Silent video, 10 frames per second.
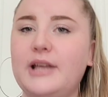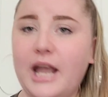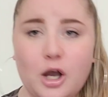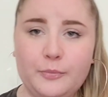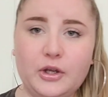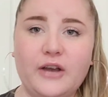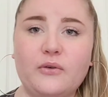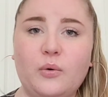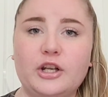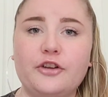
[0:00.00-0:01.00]
I hope you have a
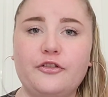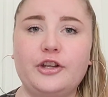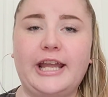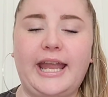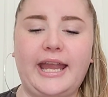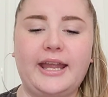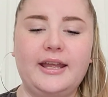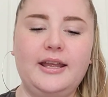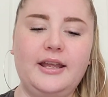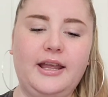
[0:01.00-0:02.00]
wonderful day.
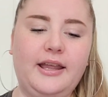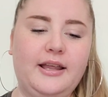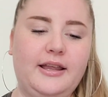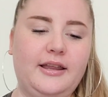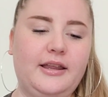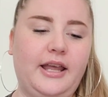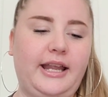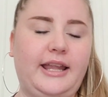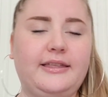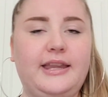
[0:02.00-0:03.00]

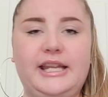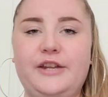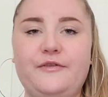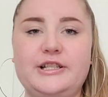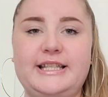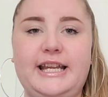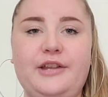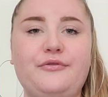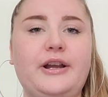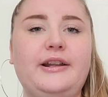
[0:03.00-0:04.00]
Again, thank you for
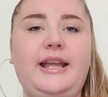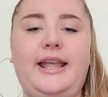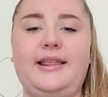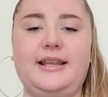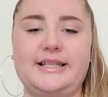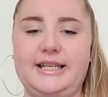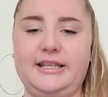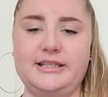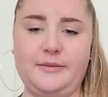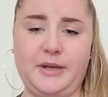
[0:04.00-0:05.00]
sticking around and
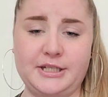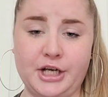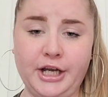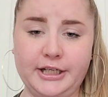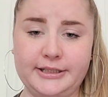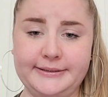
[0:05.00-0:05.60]
listening to me talk.